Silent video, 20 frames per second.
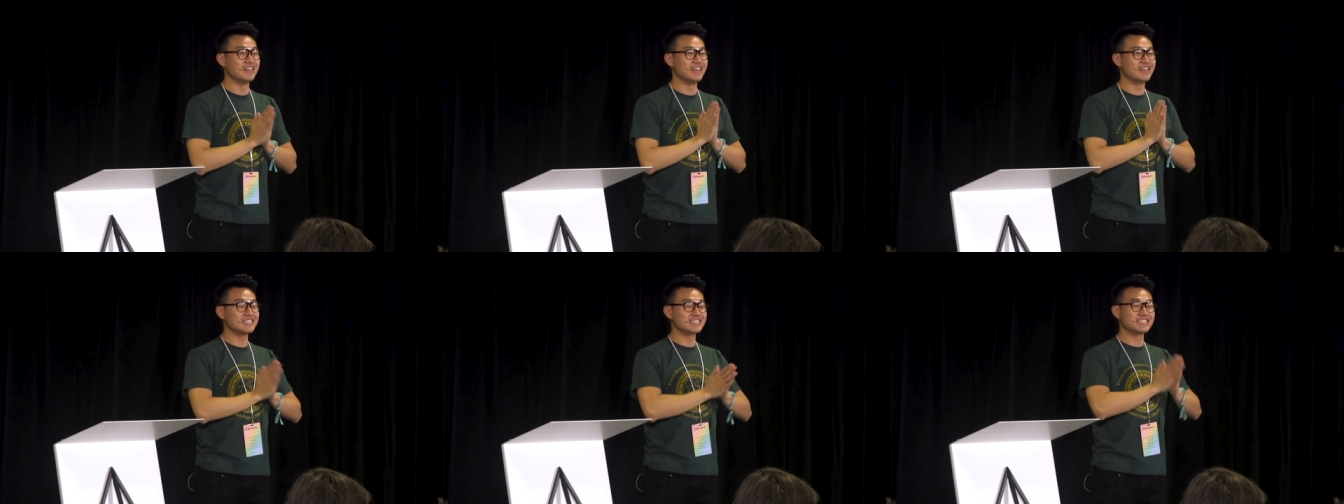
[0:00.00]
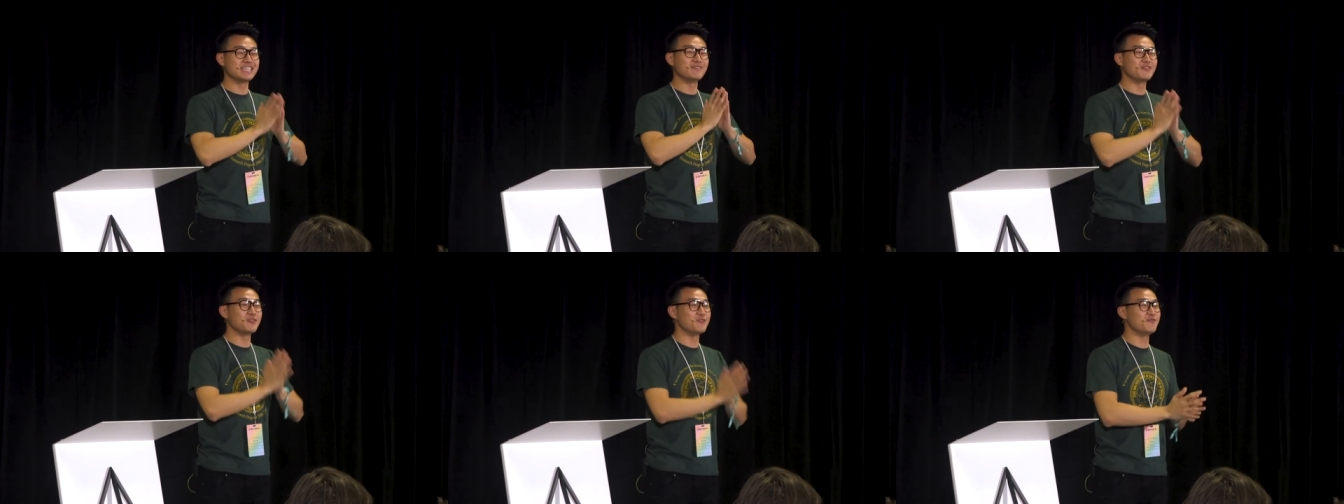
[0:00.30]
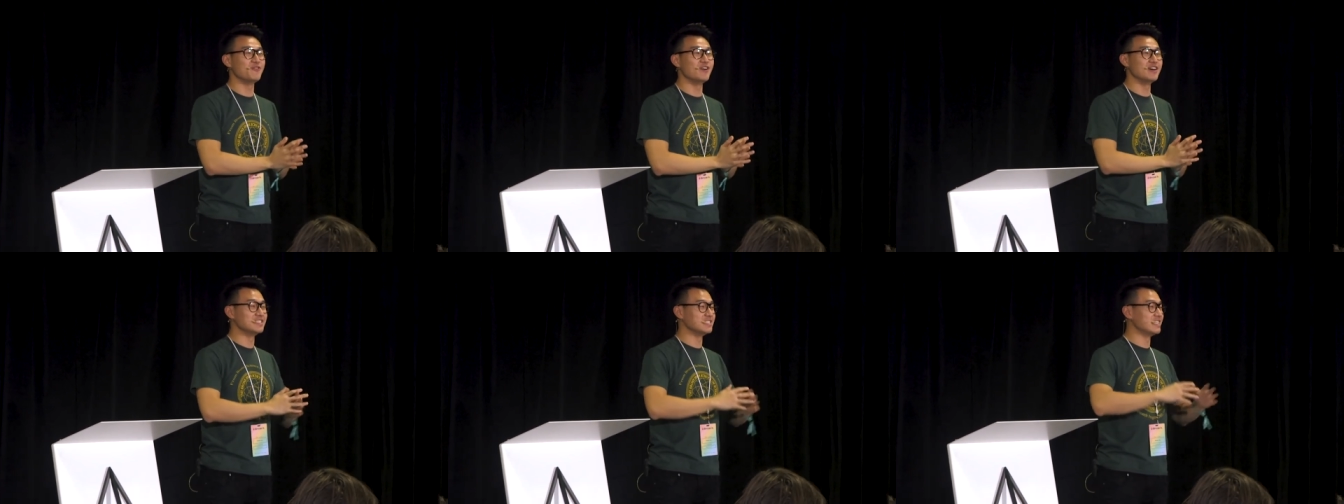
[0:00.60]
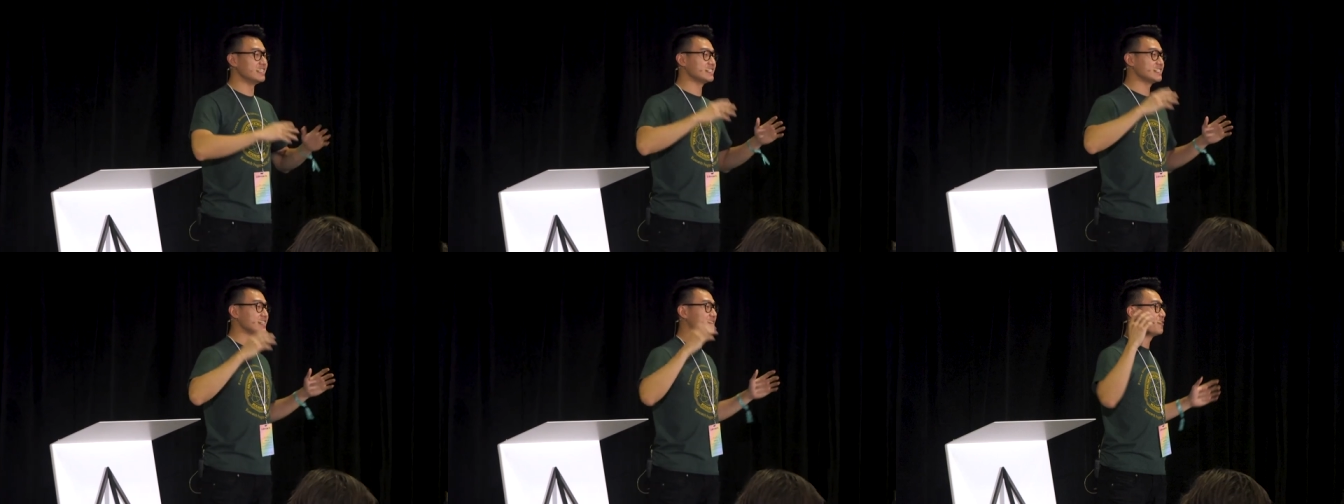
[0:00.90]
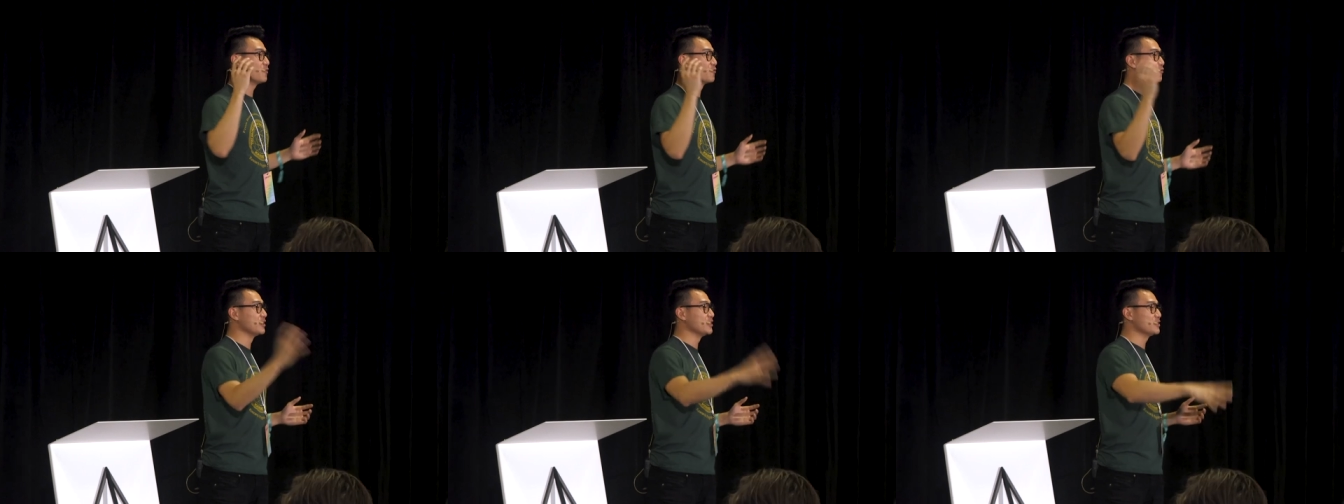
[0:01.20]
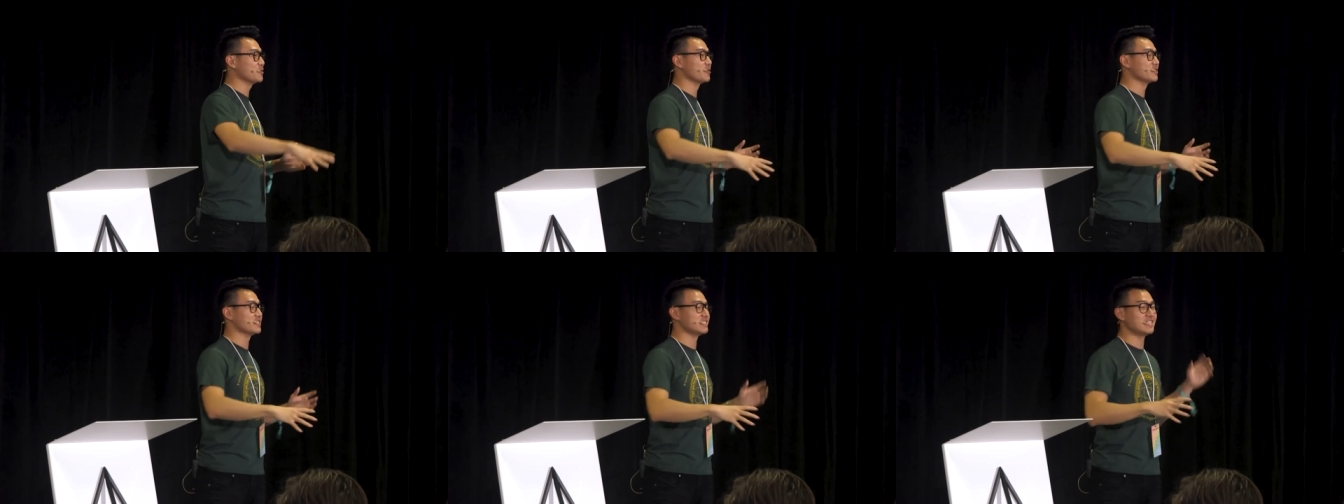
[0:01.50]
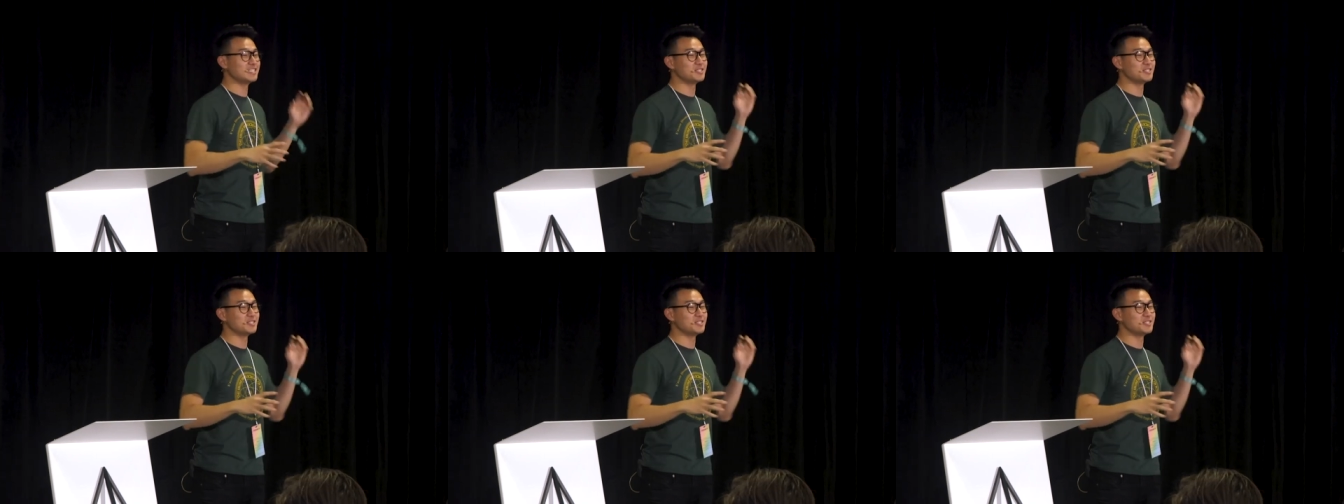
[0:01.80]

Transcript: Let us give you funds. Let us give you resources.